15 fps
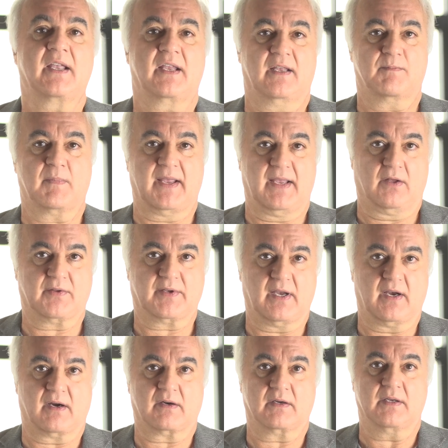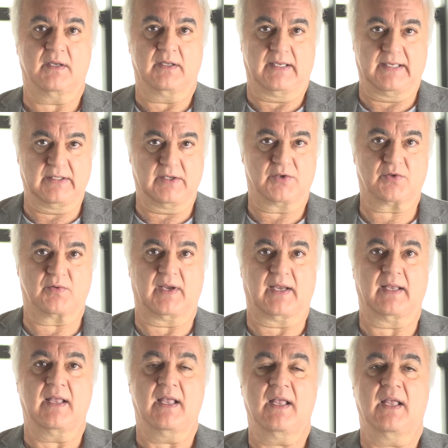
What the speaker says: in my healthcare industry.